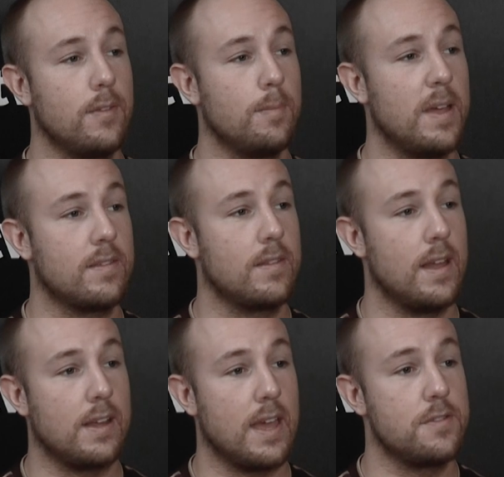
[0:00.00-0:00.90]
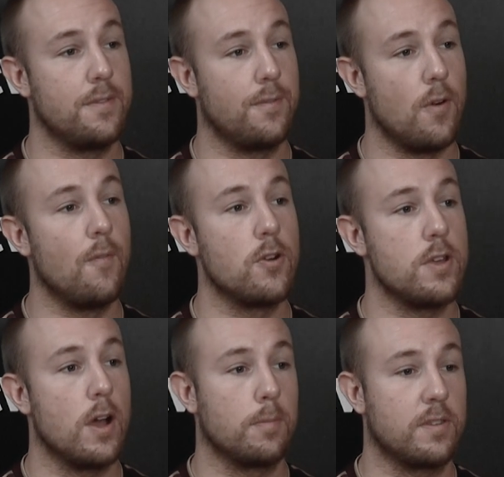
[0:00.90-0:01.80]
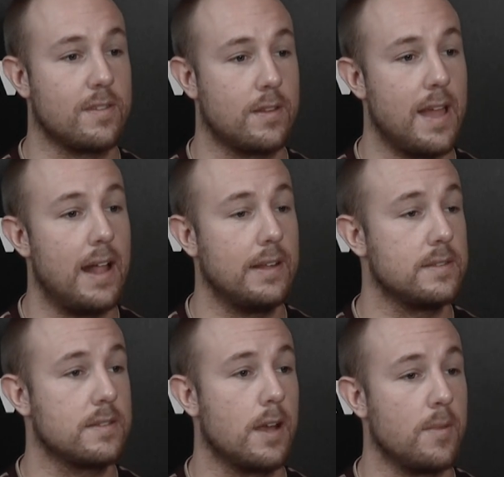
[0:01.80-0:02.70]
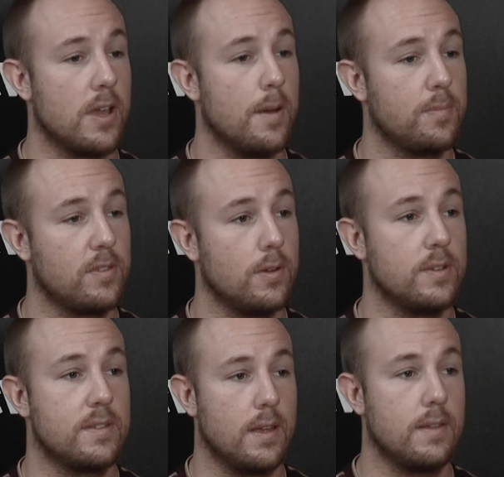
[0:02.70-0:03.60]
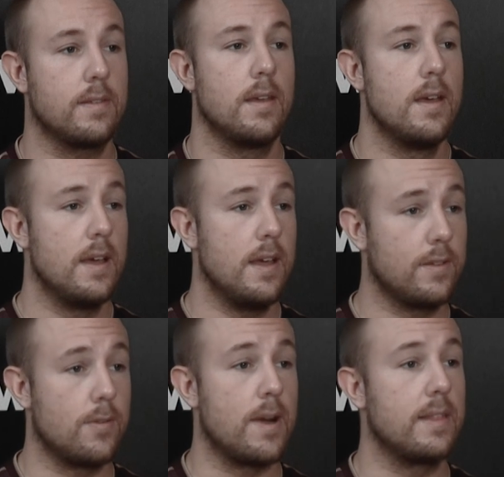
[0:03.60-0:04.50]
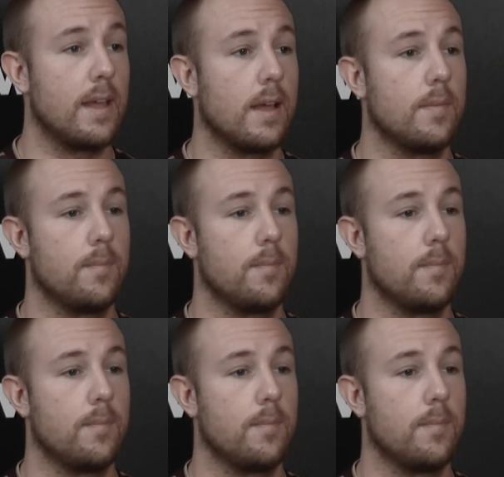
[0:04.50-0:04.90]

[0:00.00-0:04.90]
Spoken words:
the best education for the young talents coming up. So it's a great thing.